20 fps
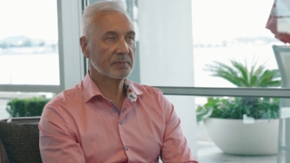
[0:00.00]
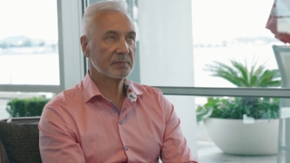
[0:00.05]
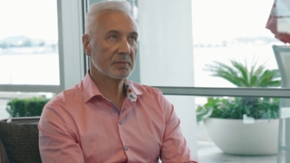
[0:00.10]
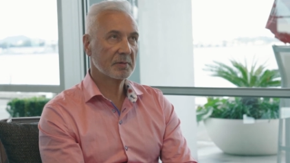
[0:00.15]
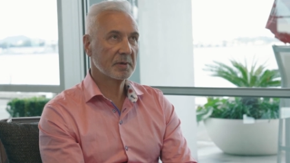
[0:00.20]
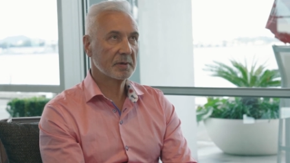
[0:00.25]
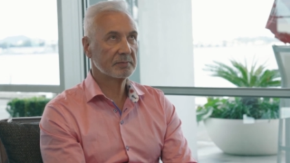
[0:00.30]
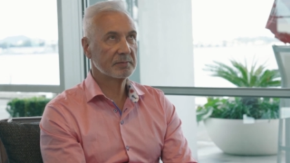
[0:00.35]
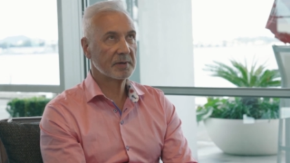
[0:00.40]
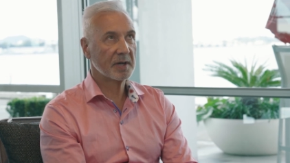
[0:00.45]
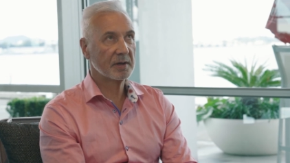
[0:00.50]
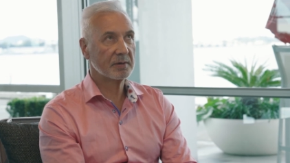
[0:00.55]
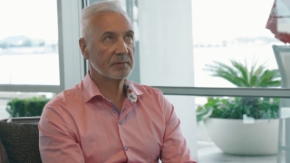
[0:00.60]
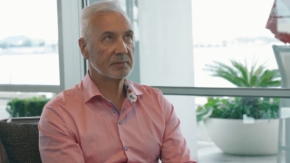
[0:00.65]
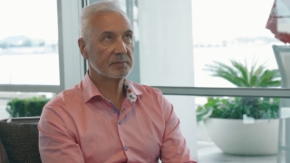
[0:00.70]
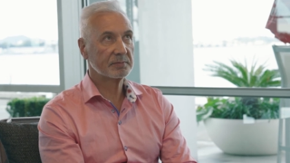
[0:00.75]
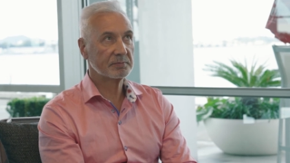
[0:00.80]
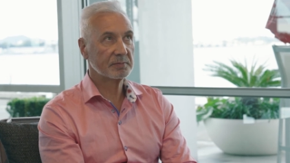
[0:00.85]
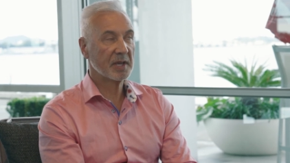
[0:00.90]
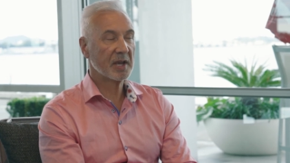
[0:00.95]
well,
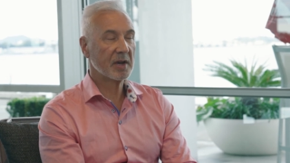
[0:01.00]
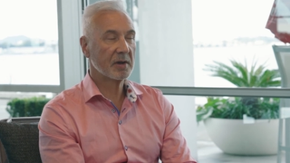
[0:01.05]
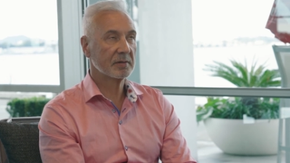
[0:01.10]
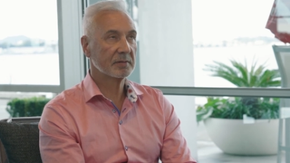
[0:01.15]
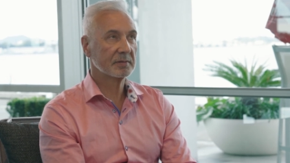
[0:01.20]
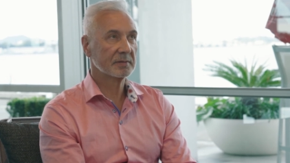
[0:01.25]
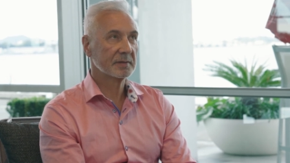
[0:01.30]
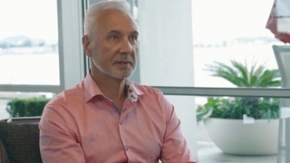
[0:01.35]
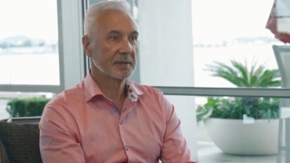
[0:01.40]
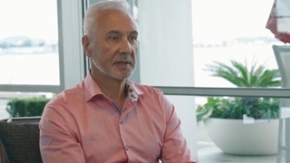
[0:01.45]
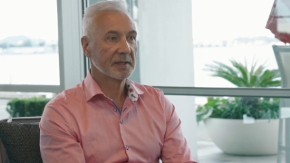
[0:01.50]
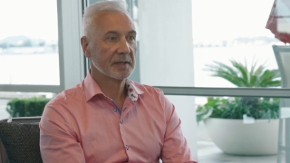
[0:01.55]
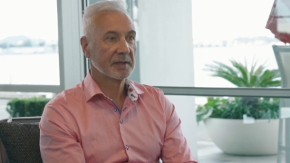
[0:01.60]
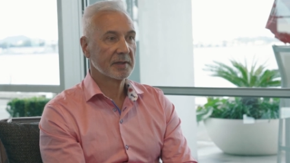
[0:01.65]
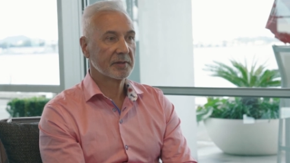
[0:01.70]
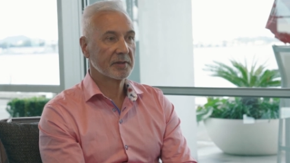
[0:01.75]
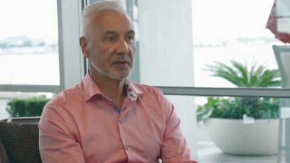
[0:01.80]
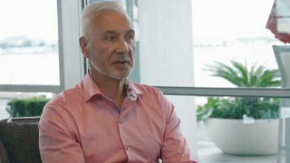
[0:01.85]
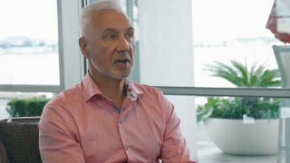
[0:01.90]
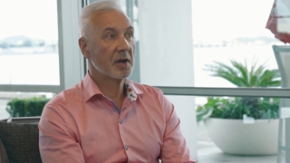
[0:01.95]
yeah, yeah.
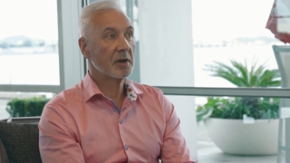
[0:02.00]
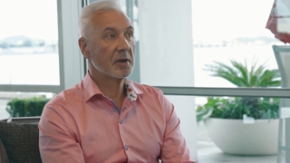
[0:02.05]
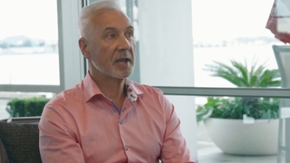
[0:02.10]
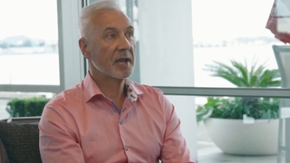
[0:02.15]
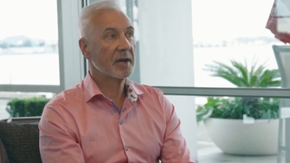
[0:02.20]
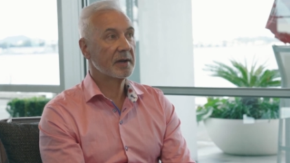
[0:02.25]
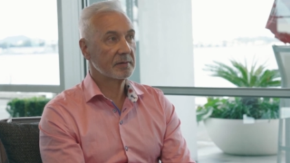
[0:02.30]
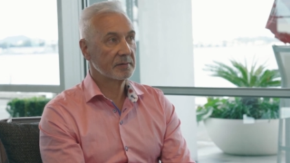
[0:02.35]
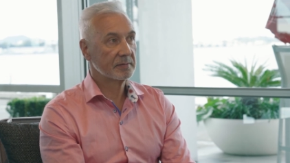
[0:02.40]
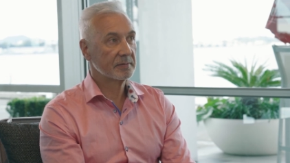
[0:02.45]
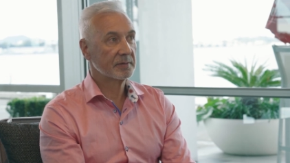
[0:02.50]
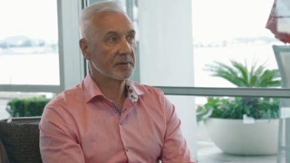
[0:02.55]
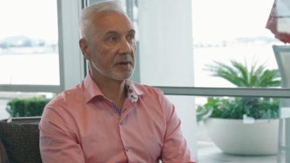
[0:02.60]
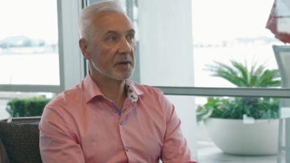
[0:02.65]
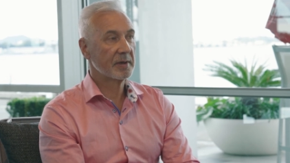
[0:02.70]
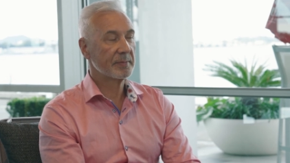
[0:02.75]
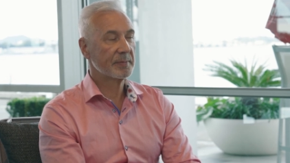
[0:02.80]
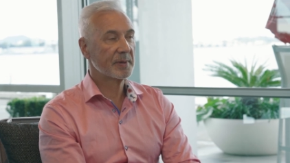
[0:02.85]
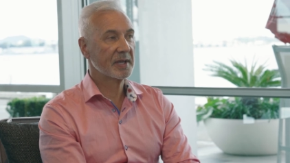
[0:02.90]
the know-how, the yeah.